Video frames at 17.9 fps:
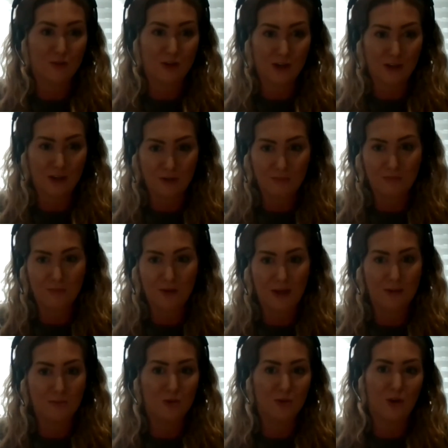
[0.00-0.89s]
brilliant
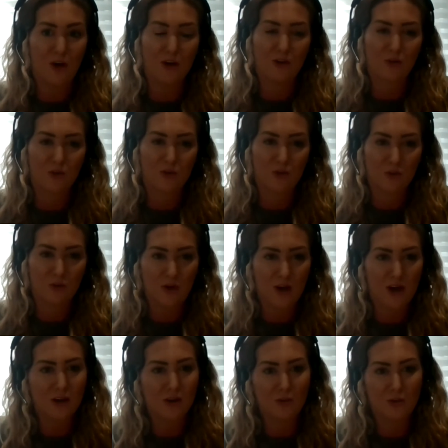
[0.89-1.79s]
people that I got to
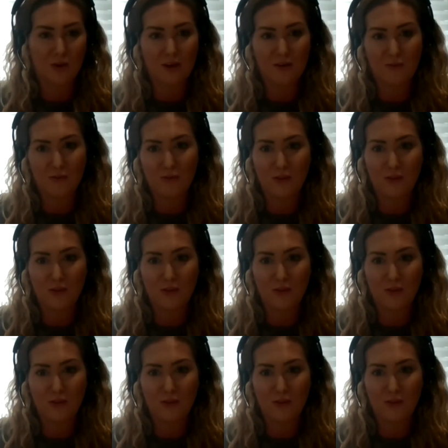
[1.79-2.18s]
work with